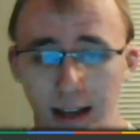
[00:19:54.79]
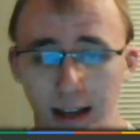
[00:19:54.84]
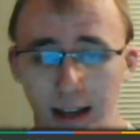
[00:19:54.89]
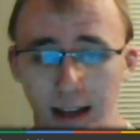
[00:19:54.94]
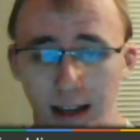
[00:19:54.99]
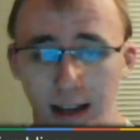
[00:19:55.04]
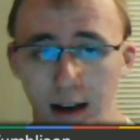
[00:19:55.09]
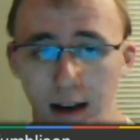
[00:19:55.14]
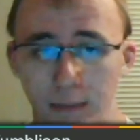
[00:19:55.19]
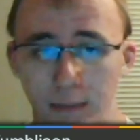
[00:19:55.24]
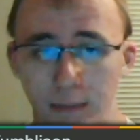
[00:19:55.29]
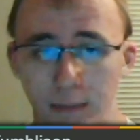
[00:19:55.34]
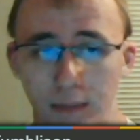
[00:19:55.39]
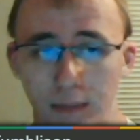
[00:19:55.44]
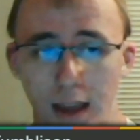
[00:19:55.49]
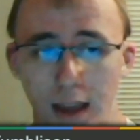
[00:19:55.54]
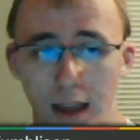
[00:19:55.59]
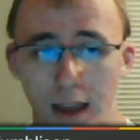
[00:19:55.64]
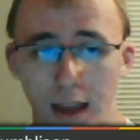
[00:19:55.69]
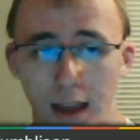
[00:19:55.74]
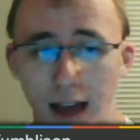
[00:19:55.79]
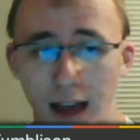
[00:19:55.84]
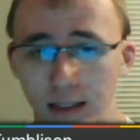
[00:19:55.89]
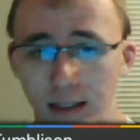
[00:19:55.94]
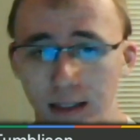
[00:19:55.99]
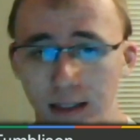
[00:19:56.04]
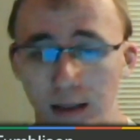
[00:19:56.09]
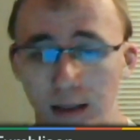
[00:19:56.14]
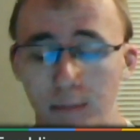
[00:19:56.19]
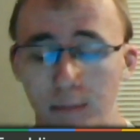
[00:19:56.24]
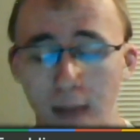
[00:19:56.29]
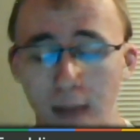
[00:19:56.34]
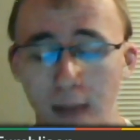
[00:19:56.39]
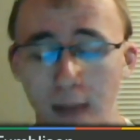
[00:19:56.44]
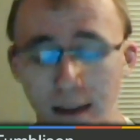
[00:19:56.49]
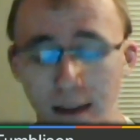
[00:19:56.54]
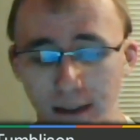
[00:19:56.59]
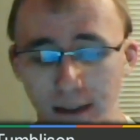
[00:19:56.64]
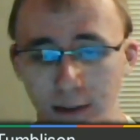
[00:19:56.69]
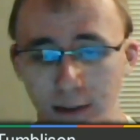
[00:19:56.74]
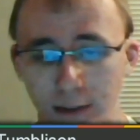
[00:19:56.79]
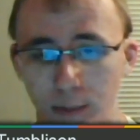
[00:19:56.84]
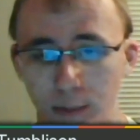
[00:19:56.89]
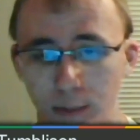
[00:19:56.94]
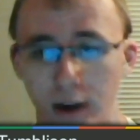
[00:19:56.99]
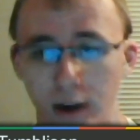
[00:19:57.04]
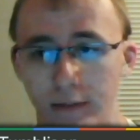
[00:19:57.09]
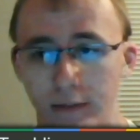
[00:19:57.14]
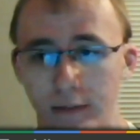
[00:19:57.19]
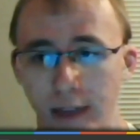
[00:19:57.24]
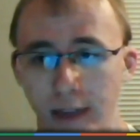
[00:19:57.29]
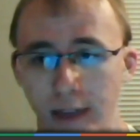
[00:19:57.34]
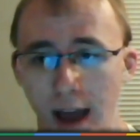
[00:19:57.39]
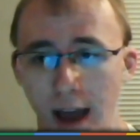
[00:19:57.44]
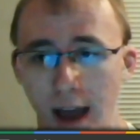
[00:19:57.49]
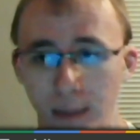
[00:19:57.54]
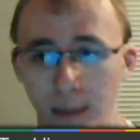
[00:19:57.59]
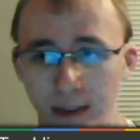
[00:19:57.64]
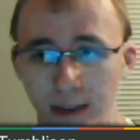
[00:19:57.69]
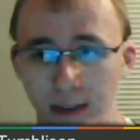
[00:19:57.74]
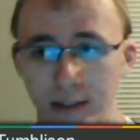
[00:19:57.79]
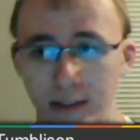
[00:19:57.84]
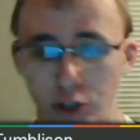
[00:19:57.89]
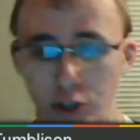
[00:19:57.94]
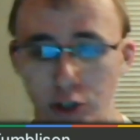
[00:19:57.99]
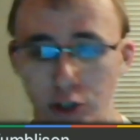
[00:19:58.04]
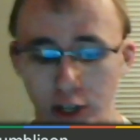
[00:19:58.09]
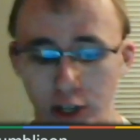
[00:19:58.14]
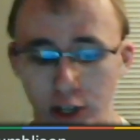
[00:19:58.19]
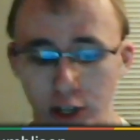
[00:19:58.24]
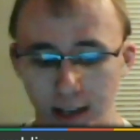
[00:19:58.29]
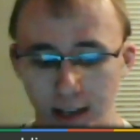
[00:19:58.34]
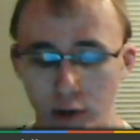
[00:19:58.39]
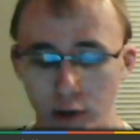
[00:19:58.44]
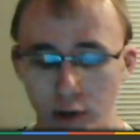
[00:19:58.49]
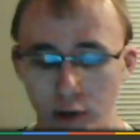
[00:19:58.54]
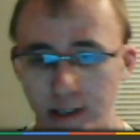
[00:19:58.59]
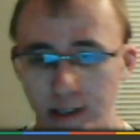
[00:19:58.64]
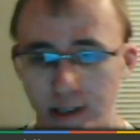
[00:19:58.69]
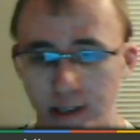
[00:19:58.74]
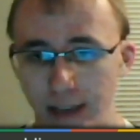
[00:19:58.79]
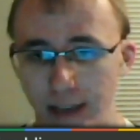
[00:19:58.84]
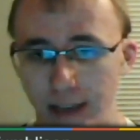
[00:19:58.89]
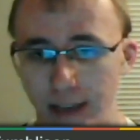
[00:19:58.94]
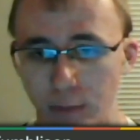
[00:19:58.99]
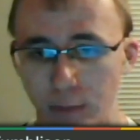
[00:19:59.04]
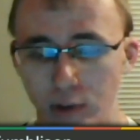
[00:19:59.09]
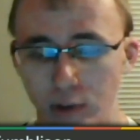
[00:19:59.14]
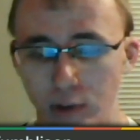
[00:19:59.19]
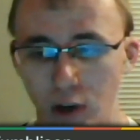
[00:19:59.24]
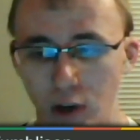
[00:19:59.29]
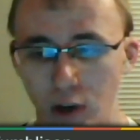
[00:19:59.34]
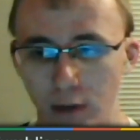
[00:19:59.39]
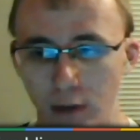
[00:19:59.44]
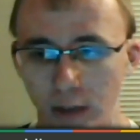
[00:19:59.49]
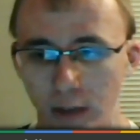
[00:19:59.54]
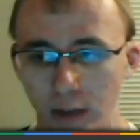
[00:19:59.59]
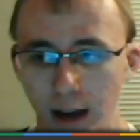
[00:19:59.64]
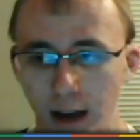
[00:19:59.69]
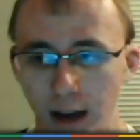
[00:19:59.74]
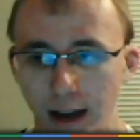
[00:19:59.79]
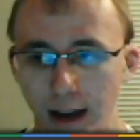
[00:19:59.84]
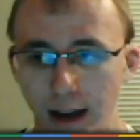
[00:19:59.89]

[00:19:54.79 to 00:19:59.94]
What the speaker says: I My favorite part of the app isn't just that you can save music offline,